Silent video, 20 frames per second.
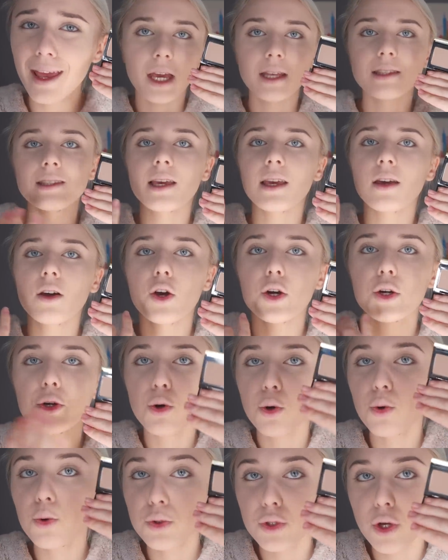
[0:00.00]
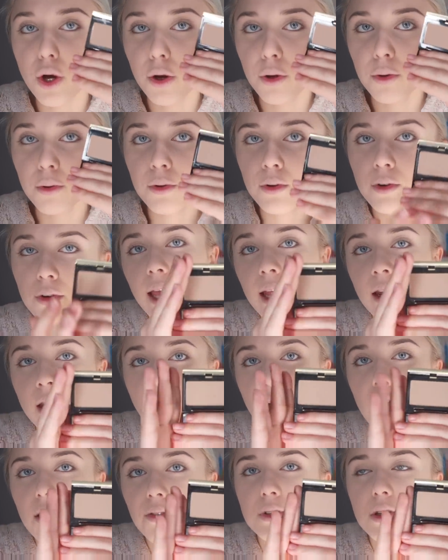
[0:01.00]
it's like cool tone
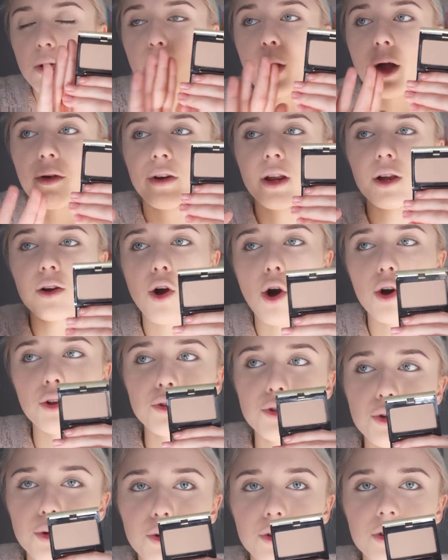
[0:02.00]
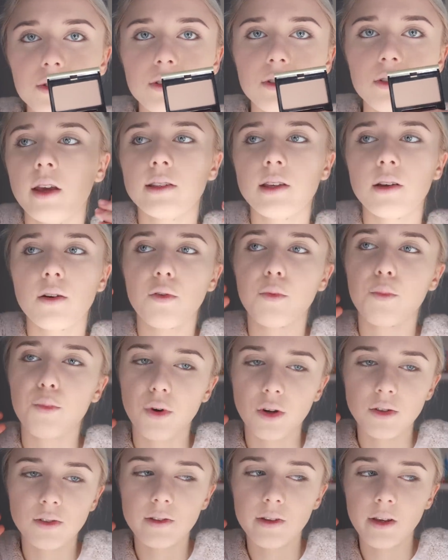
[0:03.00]
enough to where it contours instead of
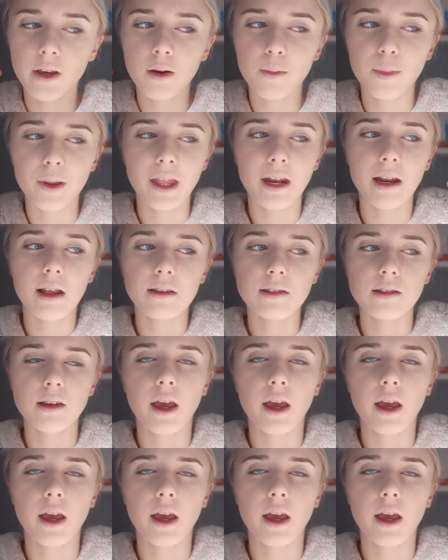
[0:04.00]
bronzing but then it's